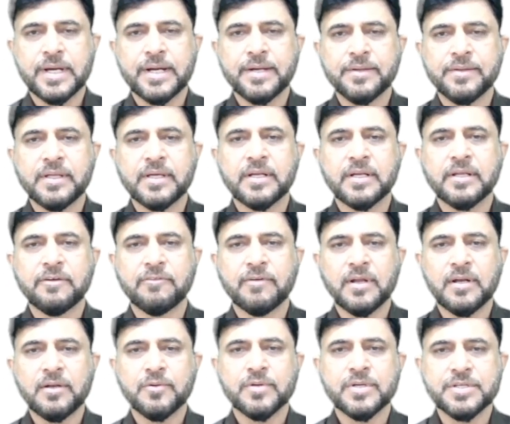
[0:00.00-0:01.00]
and their
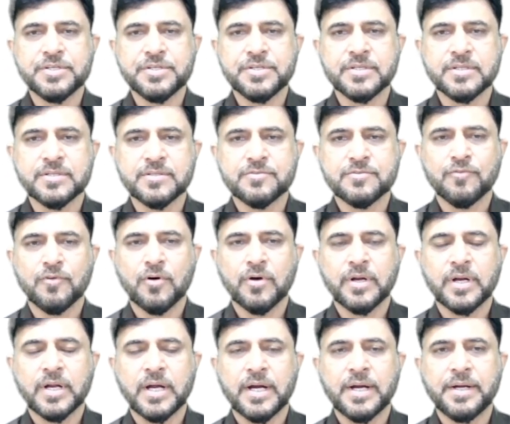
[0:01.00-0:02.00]
evaluations
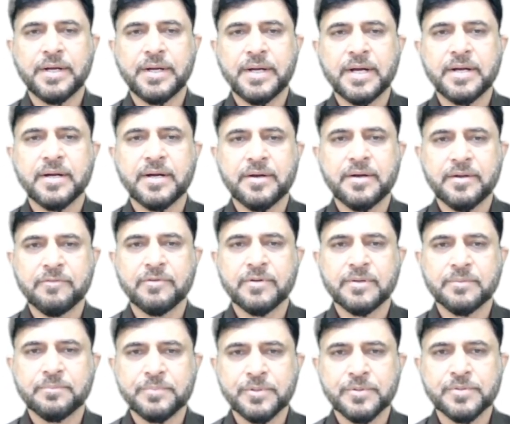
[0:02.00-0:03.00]
for a
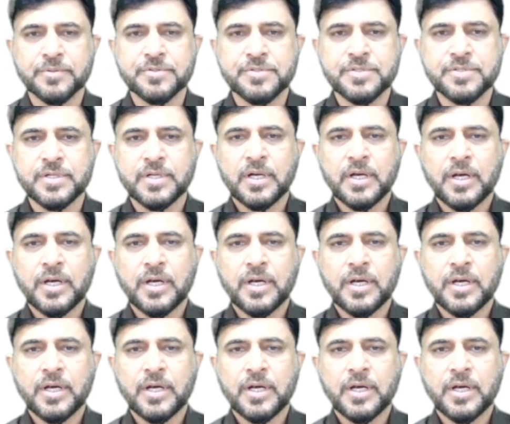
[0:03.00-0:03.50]
data-driven approach